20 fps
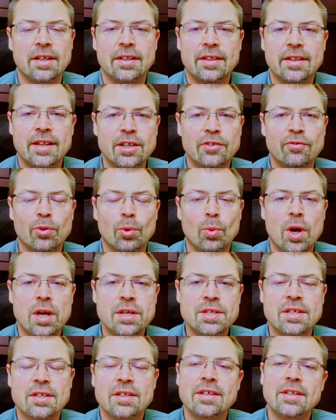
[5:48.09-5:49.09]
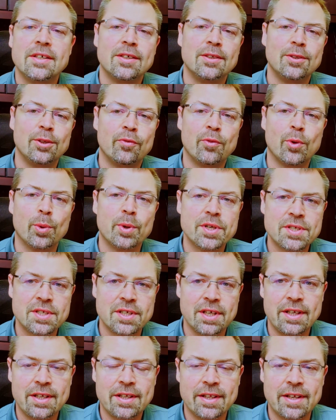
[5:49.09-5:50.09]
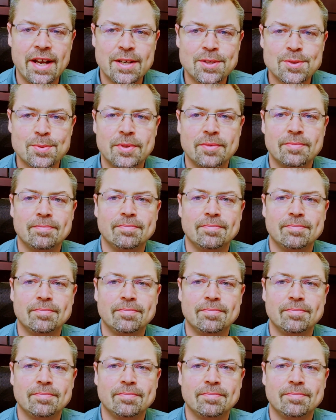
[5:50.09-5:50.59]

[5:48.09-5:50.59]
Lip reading: Thanks for watching. Look forward to seeing you in the next one.